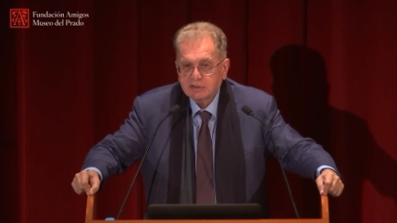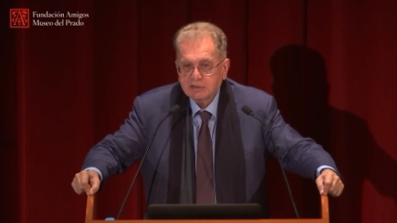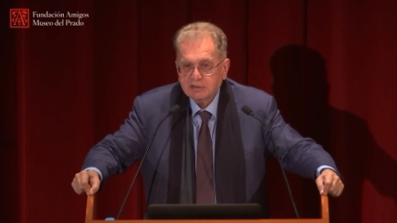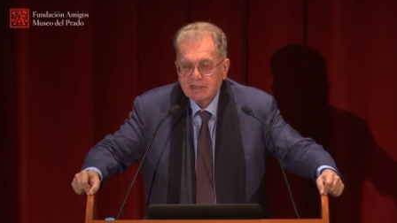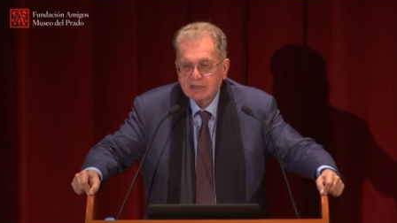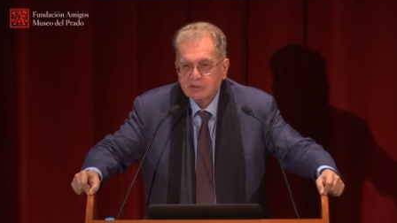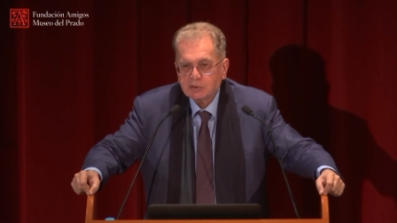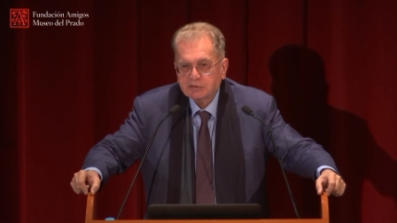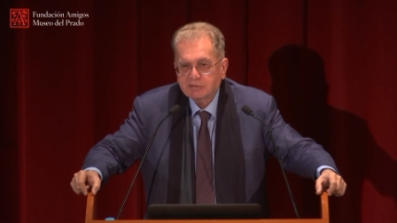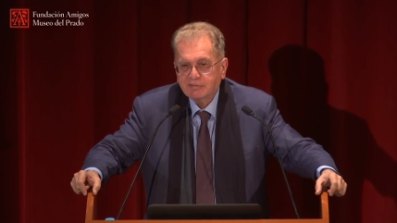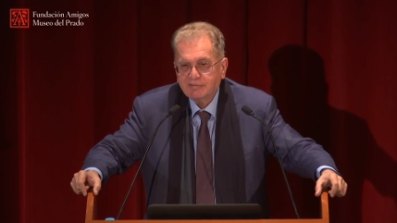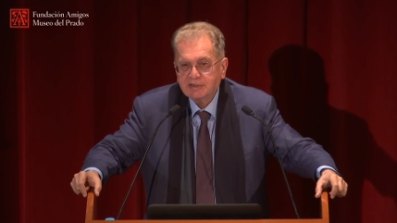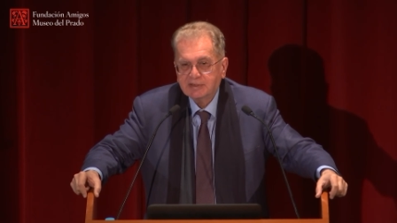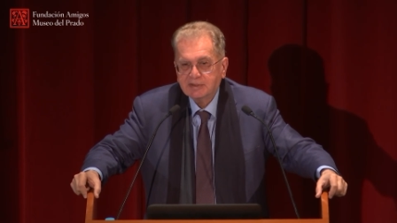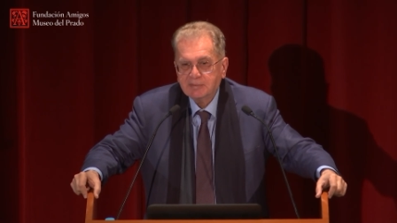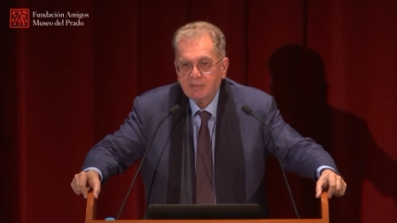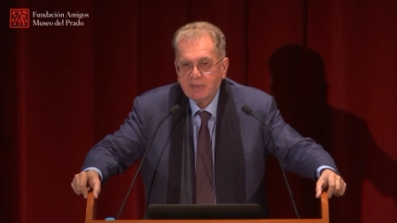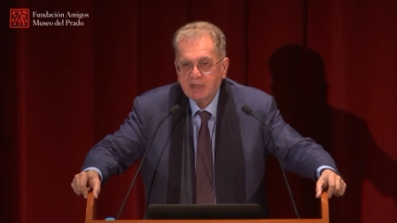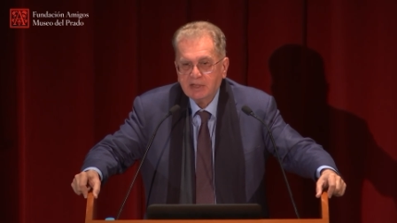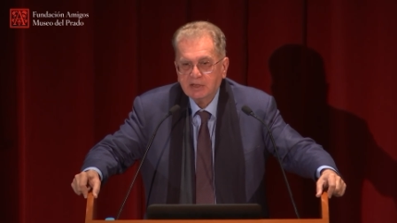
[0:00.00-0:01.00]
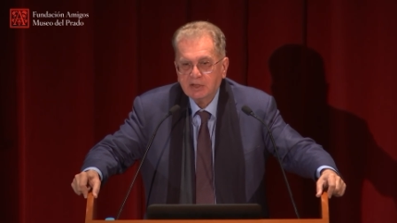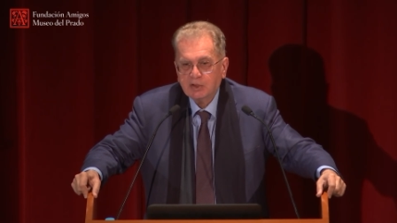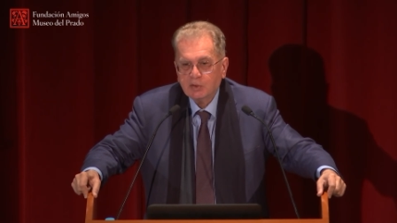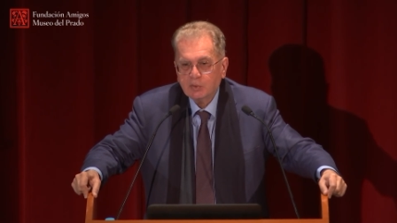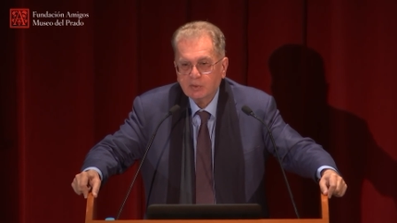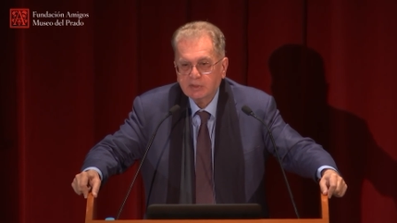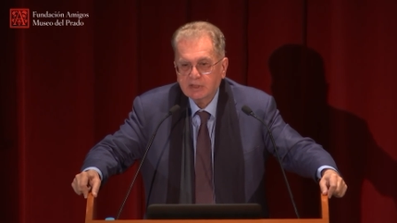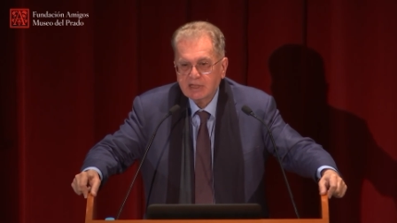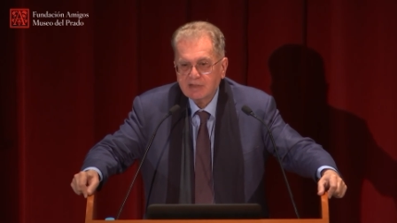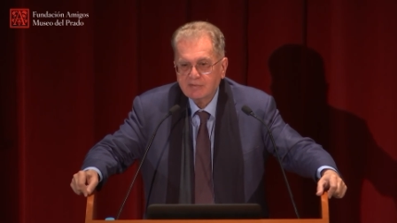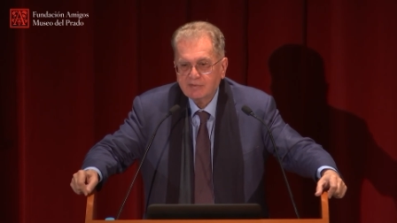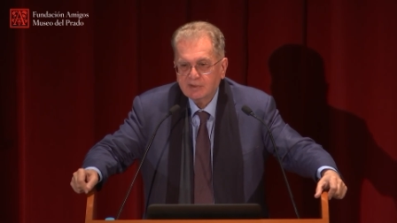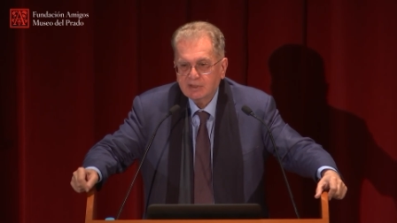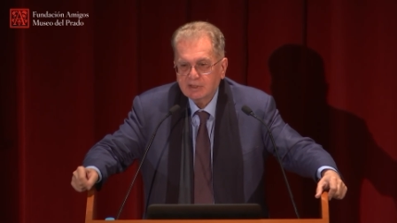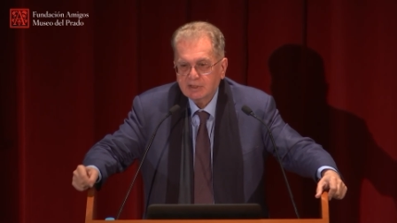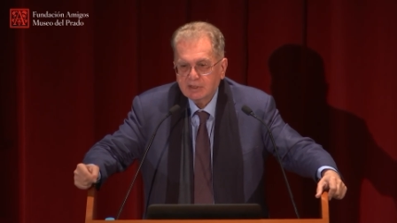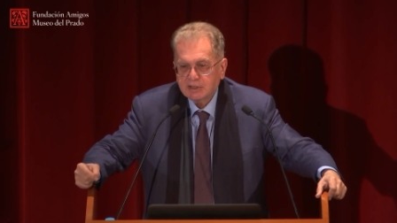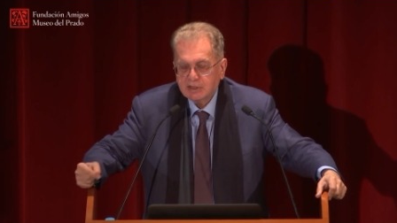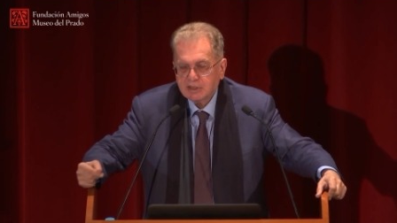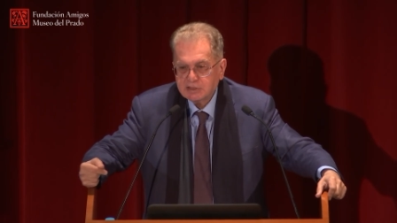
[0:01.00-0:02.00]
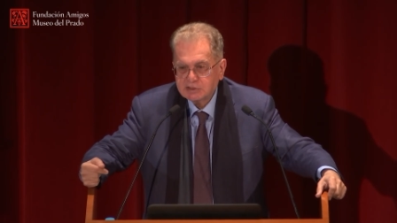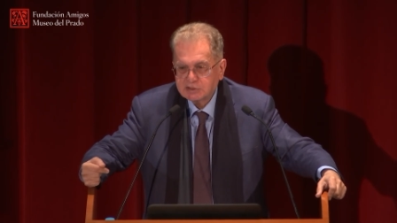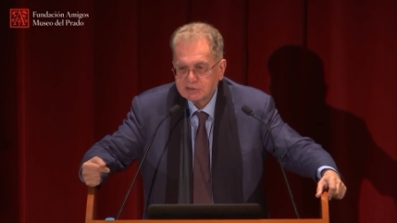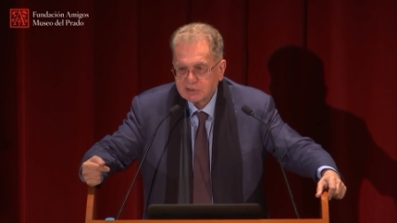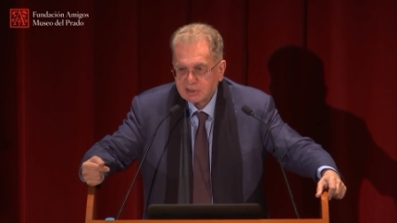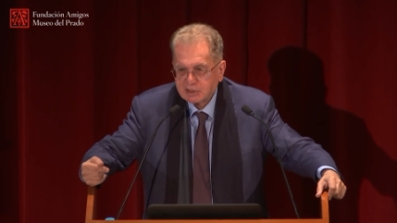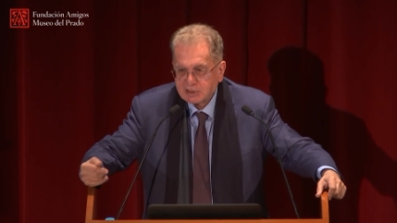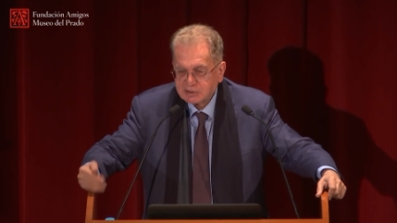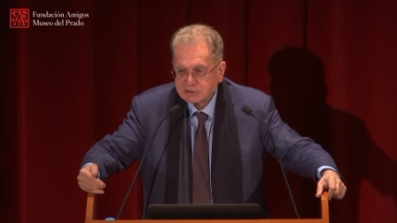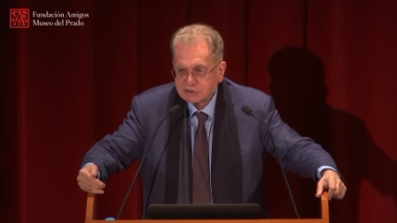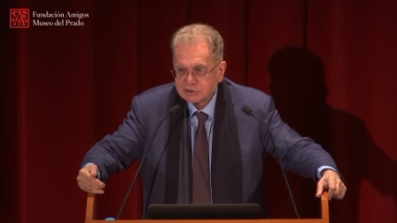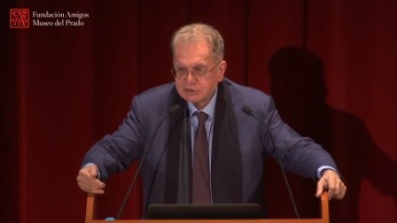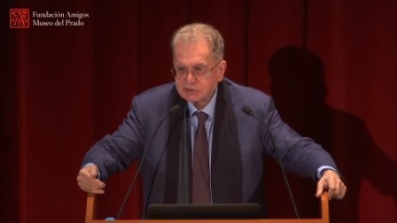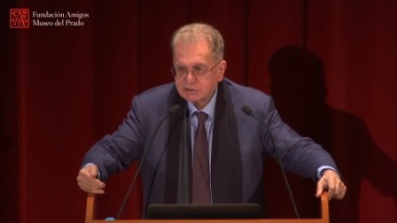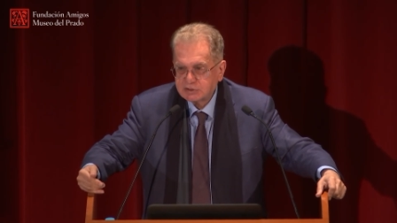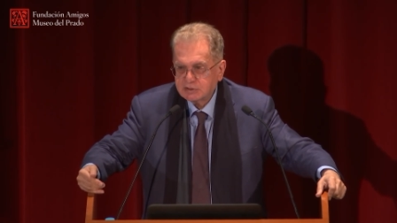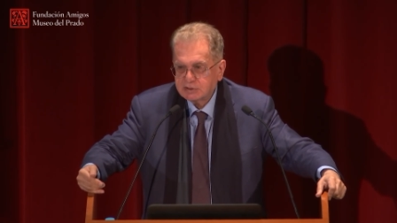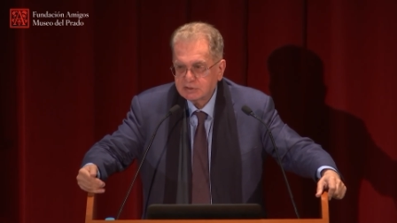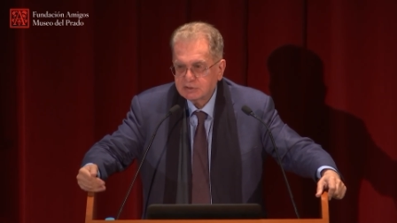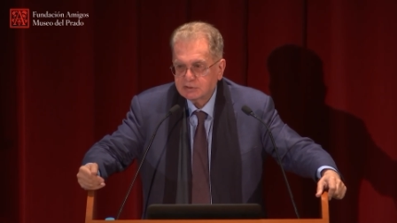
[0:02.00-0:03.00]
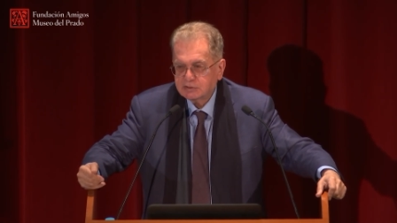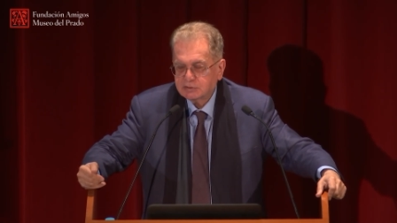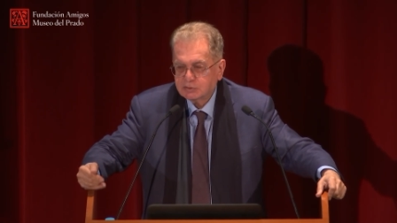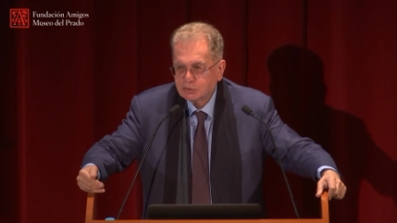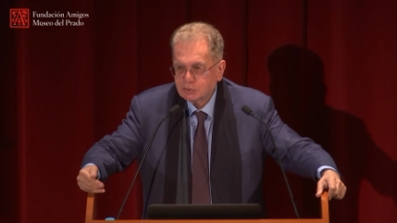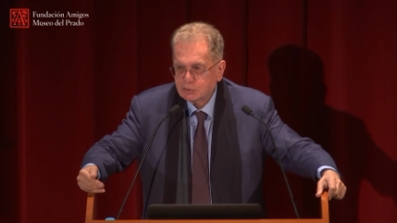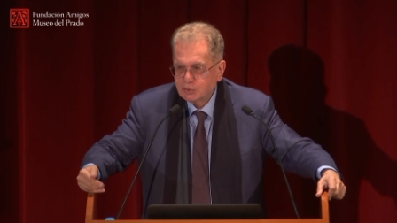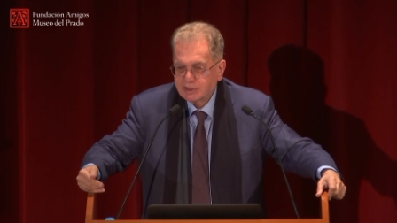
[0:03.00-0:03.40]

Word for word: there are not very many, who gave his collection to